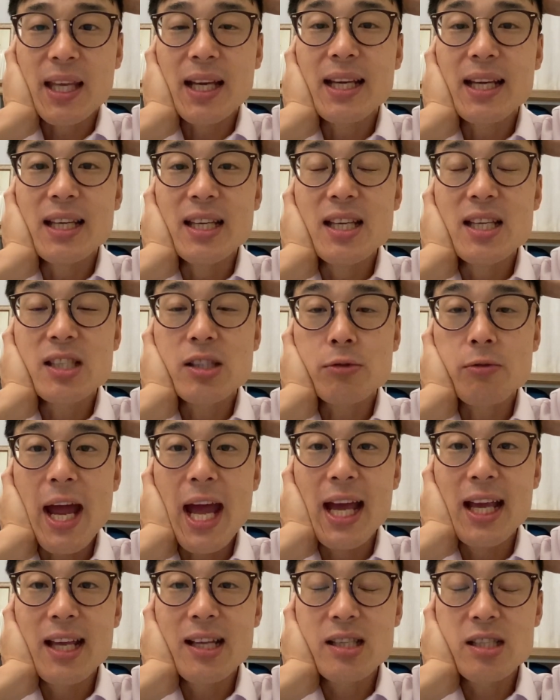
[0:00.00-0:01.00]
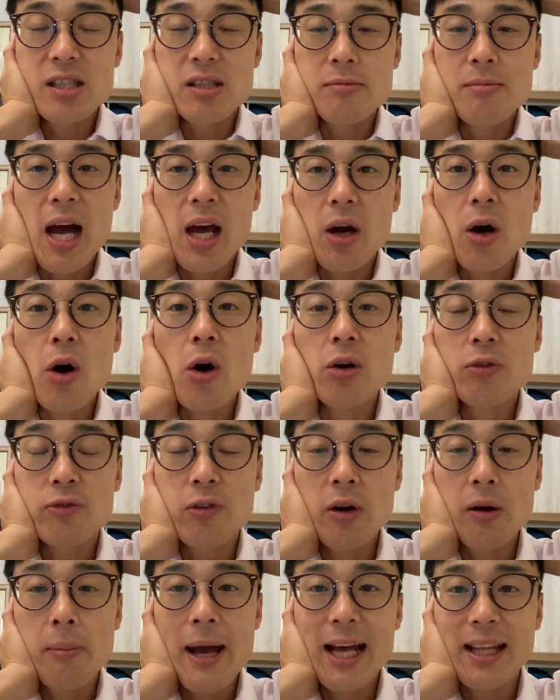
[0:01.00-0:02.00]
Each range you might hold
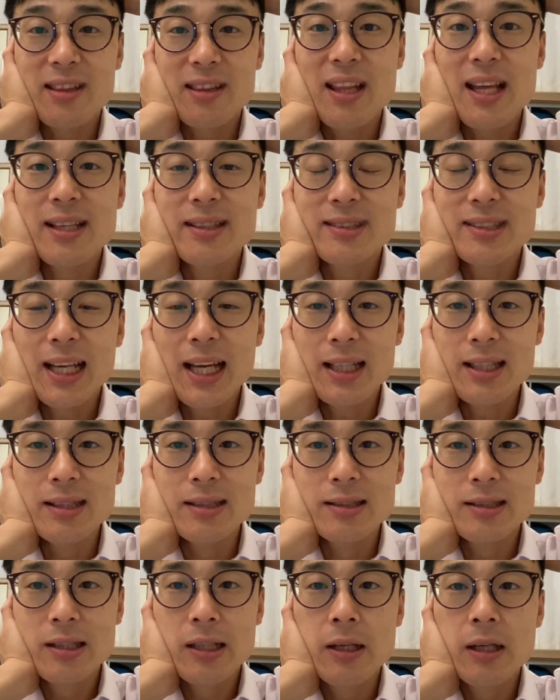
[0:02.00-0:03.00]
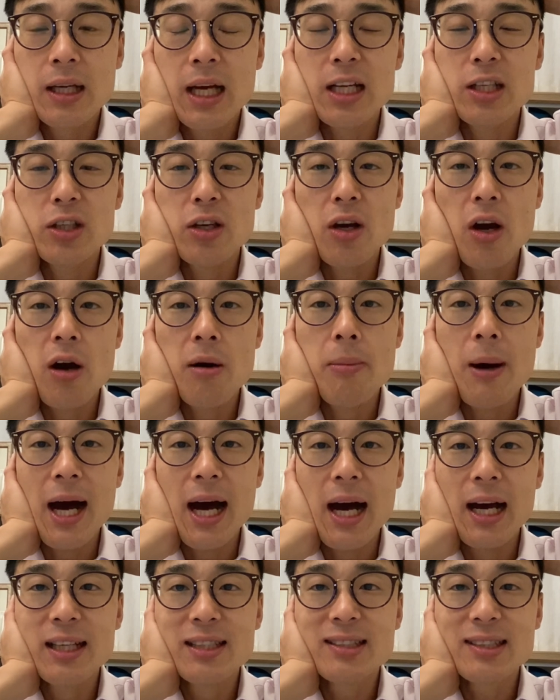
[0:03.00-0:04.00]
for about 10 seconds, and you go
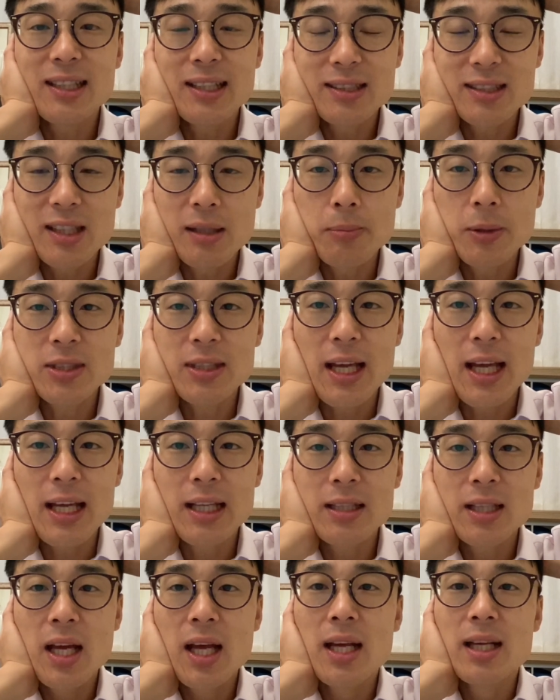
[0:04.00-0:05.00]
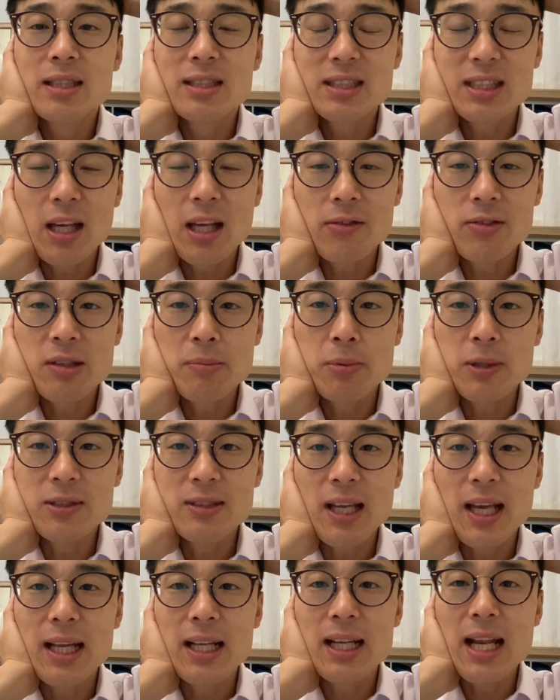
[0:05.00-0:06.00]
by 60%,
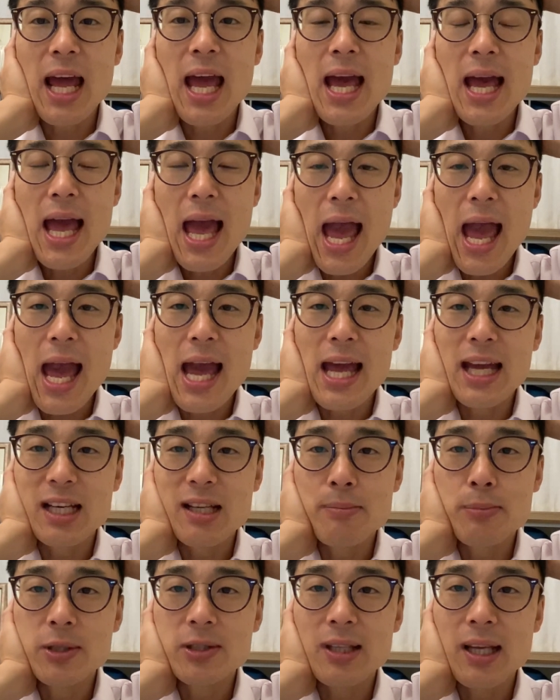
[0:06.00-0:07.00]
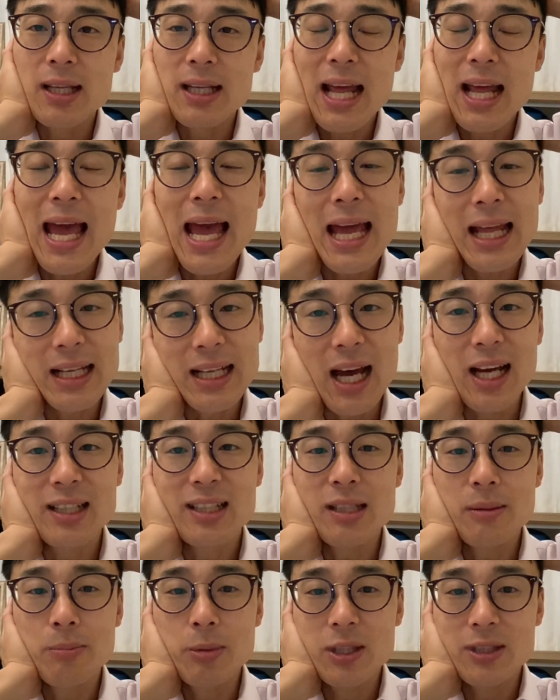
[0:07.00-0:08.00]
70%, 80% and
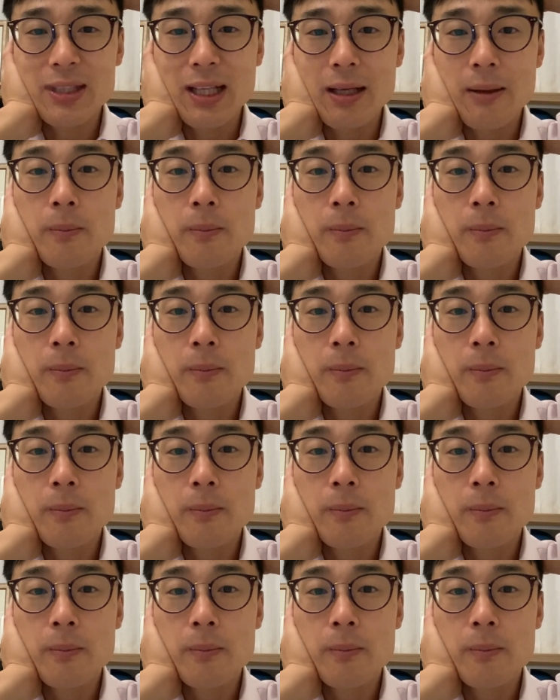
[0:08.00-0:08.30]
90%.